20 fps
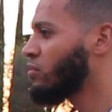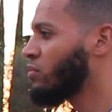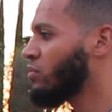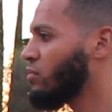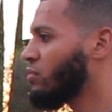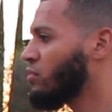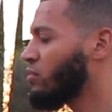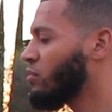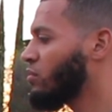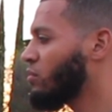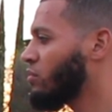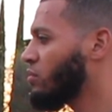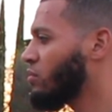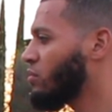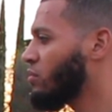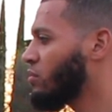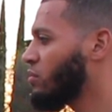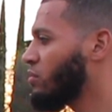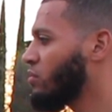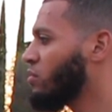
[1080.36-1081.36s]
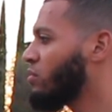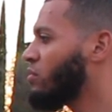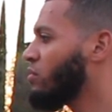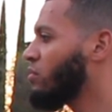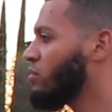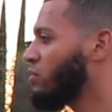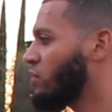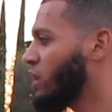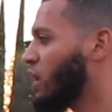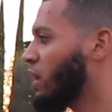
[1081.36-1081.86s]

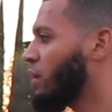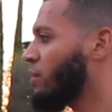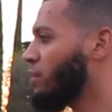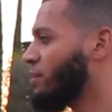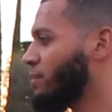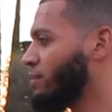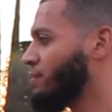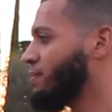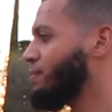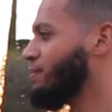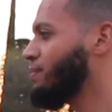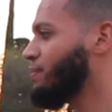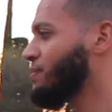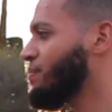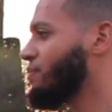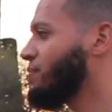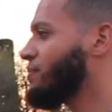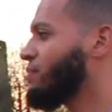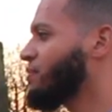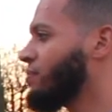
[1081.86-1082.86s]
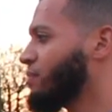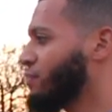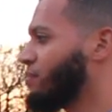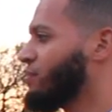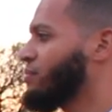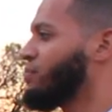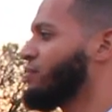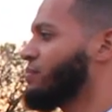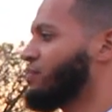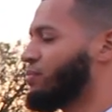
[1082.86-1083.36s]

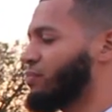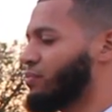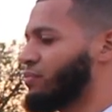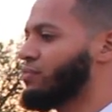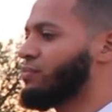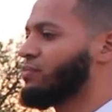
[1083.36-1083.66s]
This person isn't speaking.